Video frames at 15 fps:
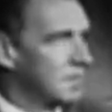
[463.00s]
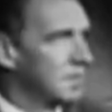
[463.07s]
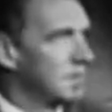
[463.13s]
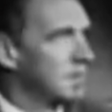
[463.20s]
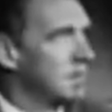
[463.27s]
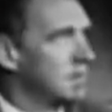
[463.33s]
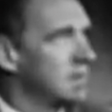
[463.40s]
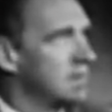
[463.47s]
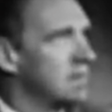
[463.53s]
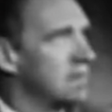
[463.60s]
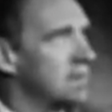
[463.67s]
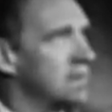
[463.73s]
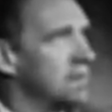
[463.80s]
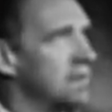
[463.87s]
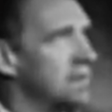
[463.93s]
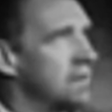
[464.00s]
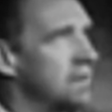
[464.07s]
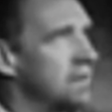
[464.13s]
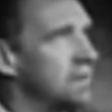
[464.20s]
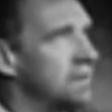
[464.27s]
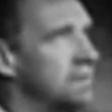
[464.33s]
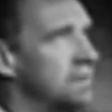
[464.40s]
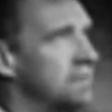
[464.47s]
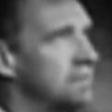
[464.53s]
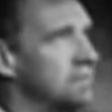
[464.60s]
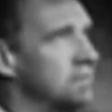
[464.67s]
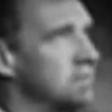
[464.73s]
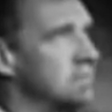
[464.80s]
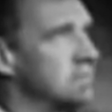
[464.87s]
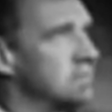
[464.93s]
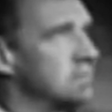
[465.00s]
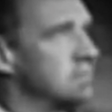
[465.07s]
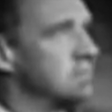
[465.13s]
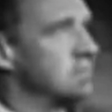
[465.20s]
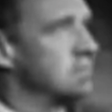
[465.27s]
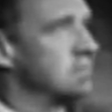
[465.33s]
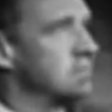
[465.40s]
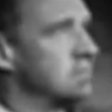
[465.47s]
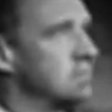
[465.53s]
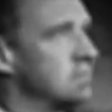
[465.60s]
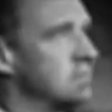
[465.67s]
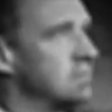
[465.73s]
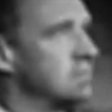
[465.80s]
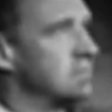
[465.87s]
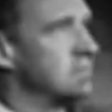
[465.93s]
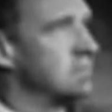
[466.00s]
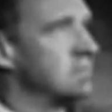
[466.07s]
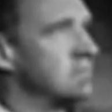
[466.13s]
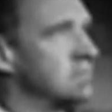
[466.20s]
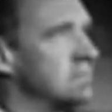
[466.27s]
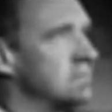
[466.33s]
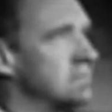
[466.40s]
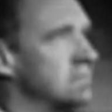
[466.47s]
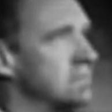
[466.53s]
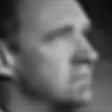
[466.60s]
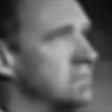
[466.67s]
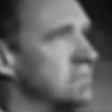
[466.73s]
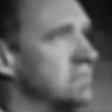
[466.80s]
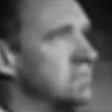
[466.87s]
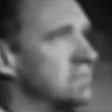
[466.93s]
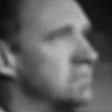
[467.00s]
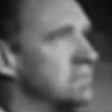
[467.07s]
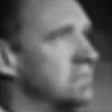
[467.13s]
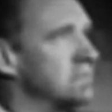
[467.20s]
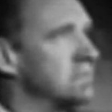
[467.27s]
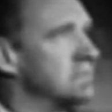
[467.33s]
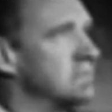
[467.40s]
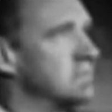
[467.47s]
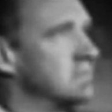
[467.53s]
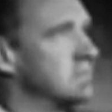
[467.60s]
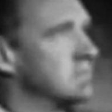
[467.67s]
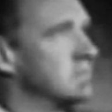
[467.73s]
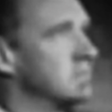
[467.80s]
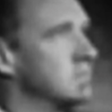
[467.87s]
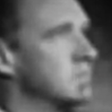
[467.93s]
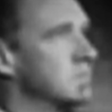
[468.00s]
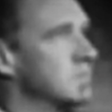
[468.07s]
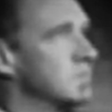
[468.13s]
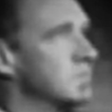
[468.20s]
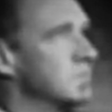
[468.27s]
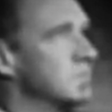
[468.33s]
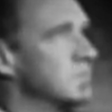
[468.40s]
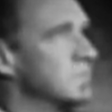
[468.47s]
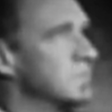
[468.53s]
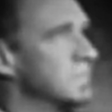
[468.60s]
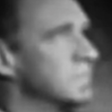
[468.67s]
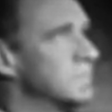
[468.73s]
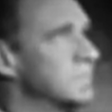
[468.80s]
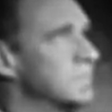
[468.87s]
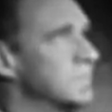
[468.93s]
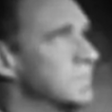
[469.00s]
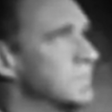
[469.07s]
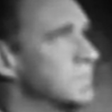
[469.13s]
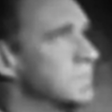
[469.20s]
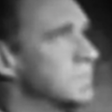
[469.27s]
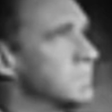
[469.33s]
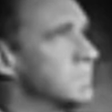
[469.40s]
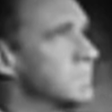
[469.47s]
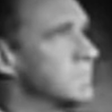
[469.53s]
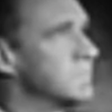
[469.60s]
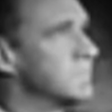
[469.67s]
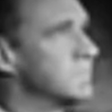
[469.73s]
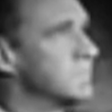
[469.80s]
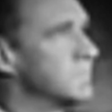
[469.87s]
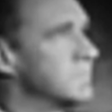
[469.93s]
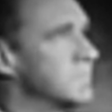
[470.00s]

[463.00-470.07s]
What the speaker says: No one is speaking in this clip.